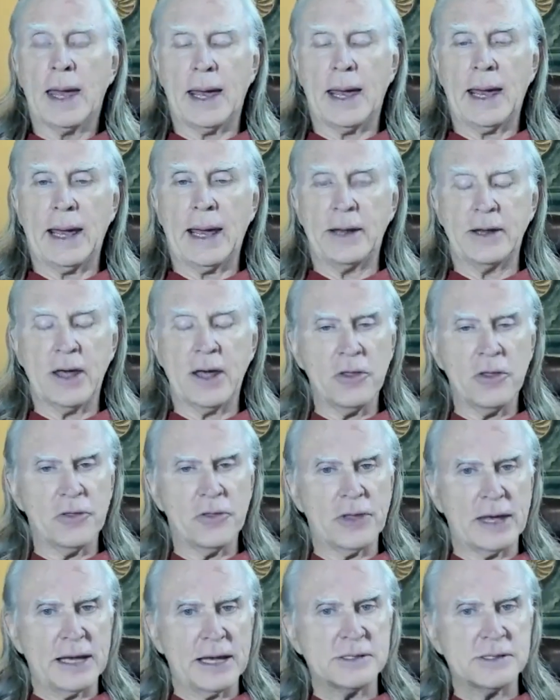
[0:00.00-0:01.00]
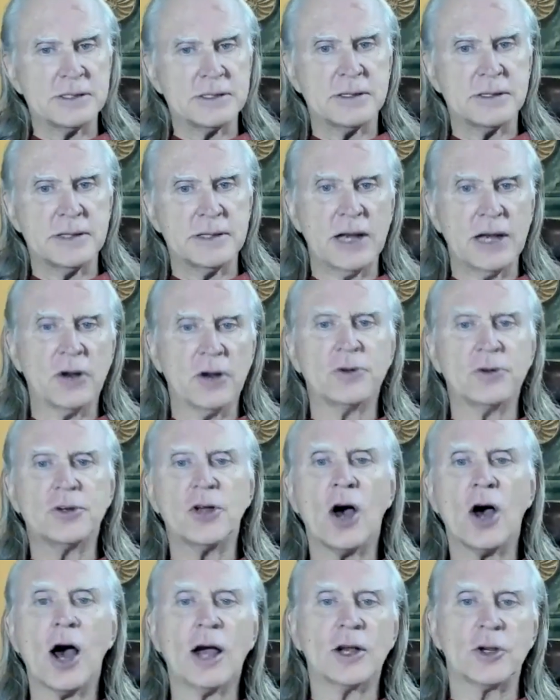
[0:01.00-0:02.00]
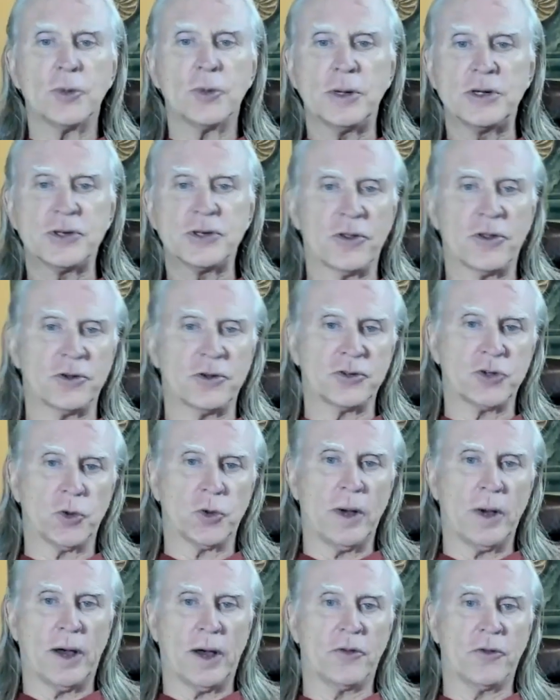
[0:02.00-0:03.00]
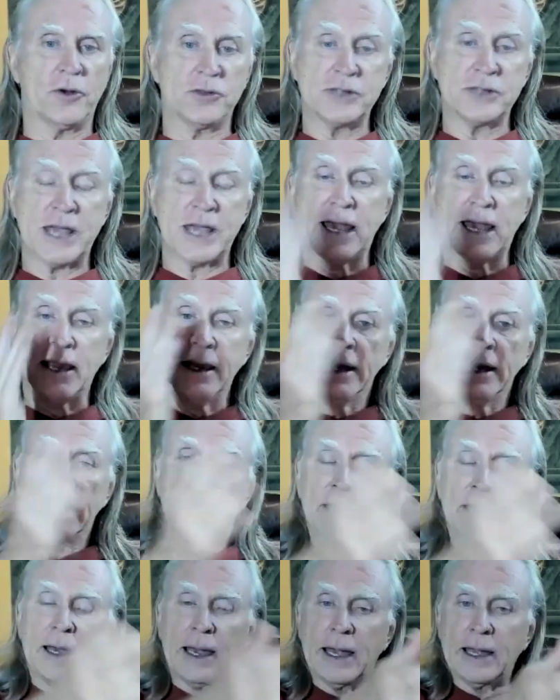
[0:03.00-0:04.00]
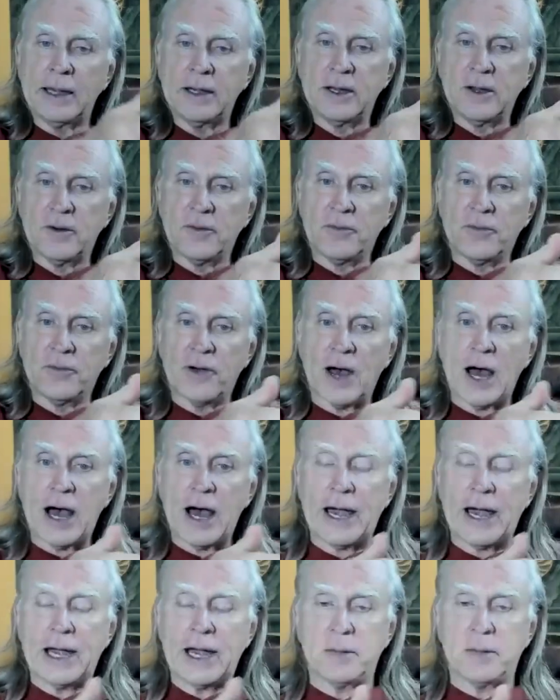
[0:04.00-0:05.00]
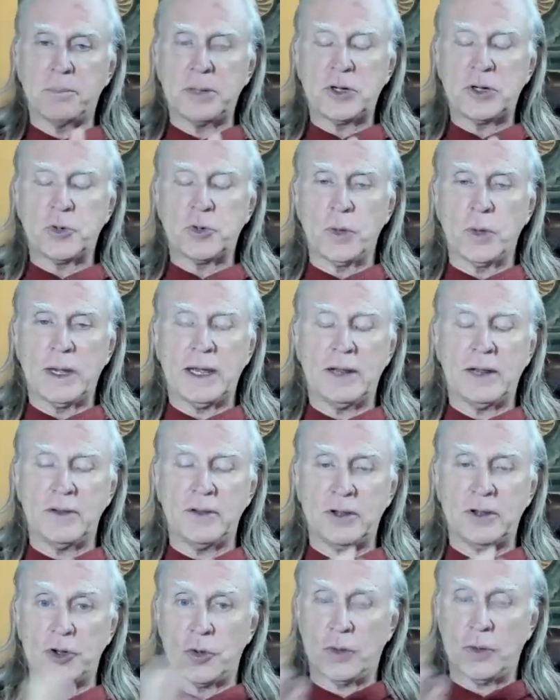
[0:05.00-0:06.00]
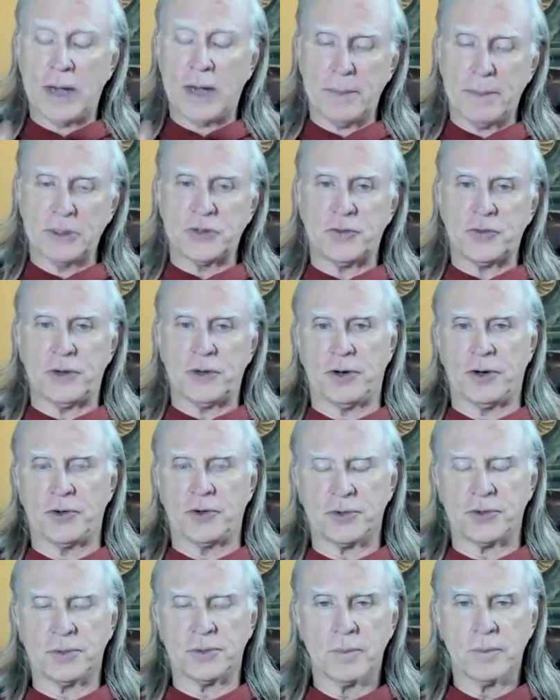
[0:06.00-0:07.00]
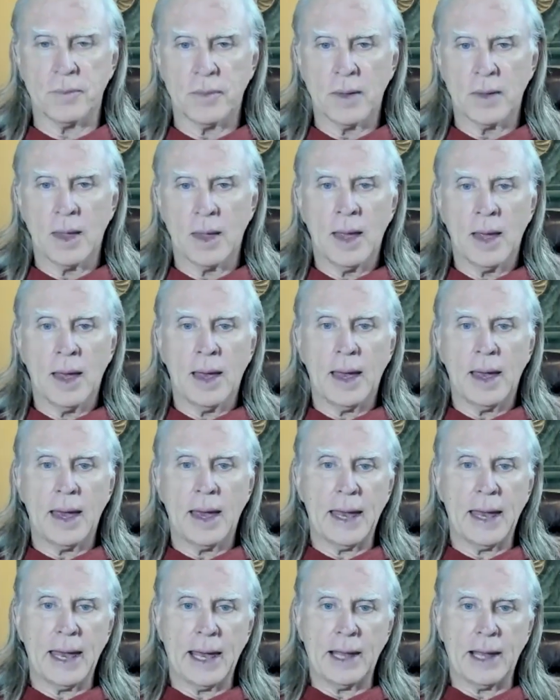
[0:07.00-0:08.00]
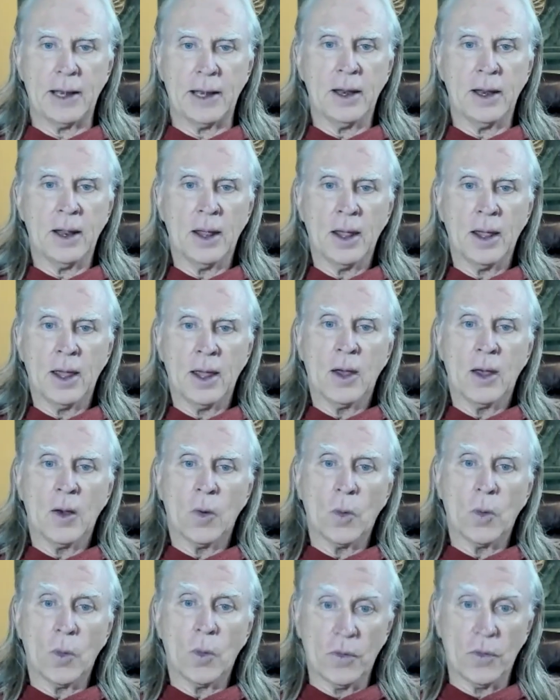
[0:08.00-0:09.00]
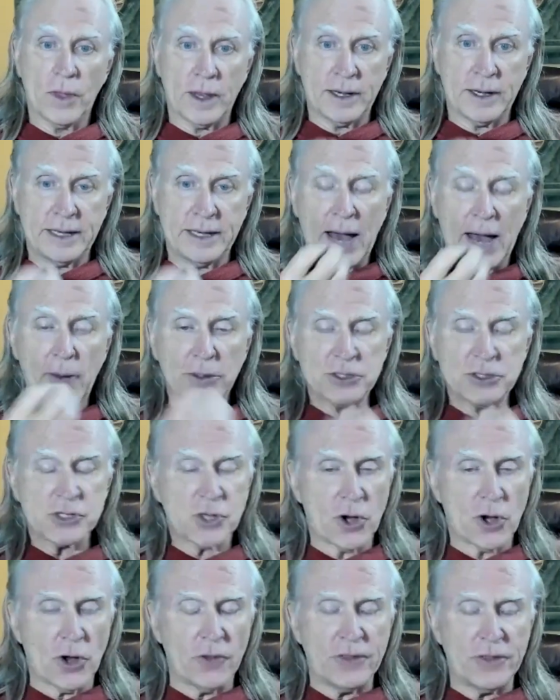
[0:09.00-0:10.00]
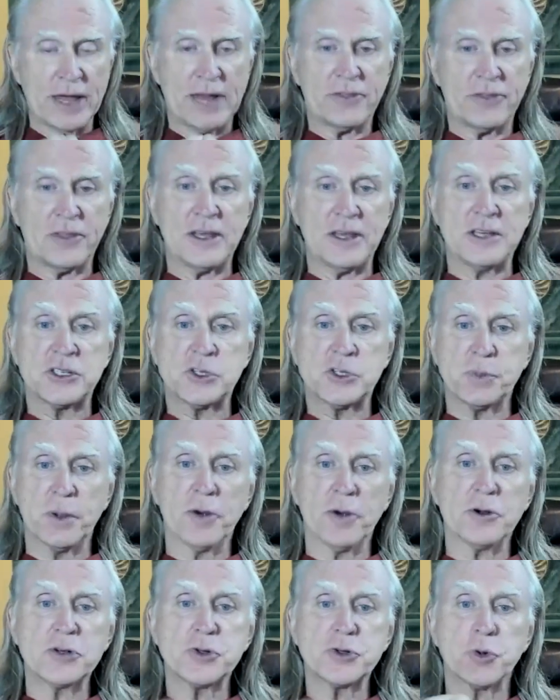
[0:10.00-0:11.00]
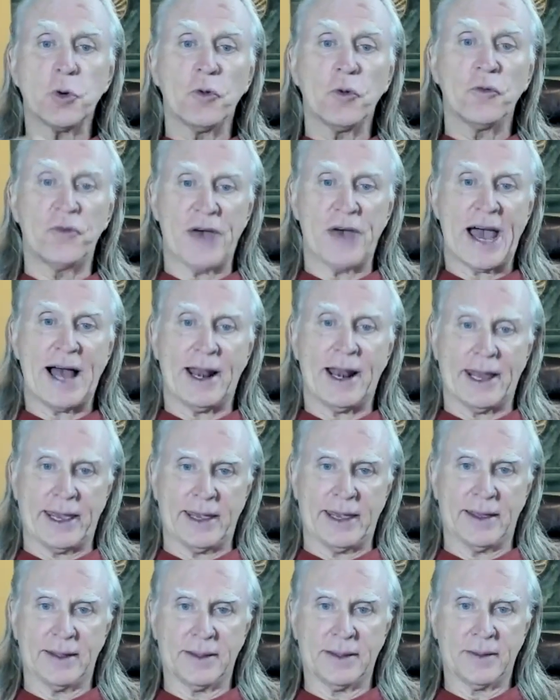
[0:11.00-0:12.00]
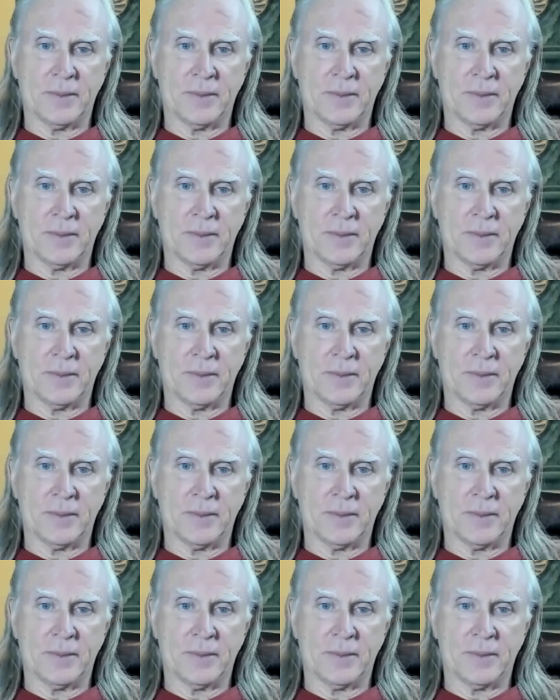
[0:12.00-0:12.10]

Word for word: And the other thing is they don't talk to each other so well. There's a, a divide between the two hemispheres. And the Taoists called that the spiritual valley.